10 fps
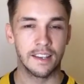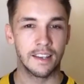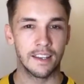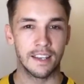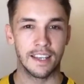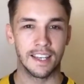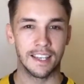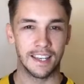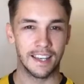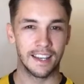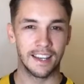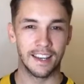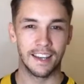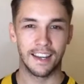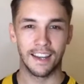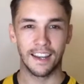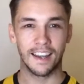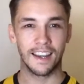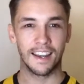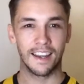
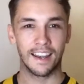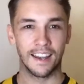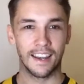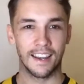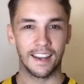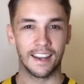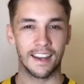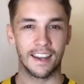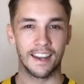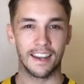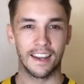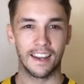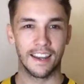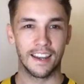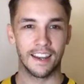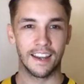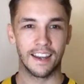The person shown says nothing.